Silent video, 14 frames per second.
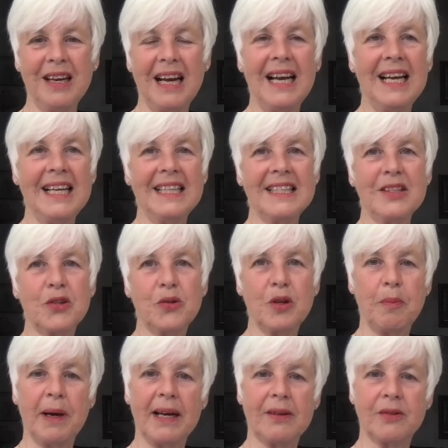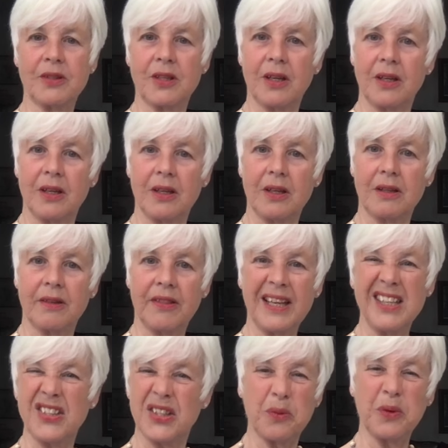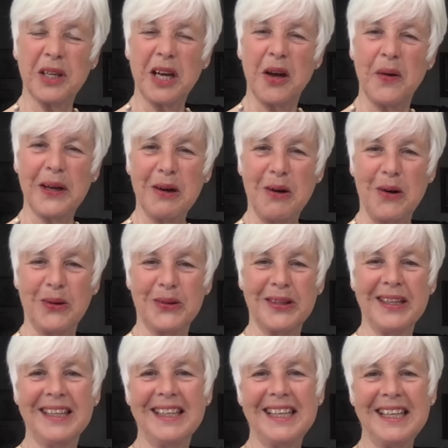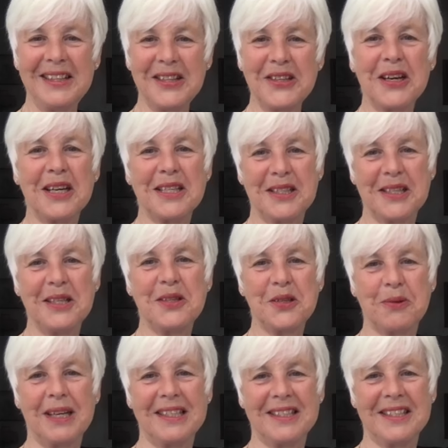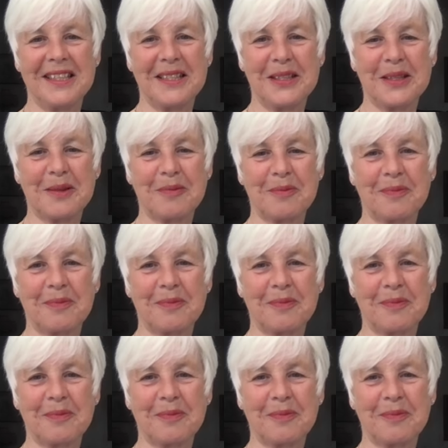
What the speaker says: and talk about things that were going on in the 1920s?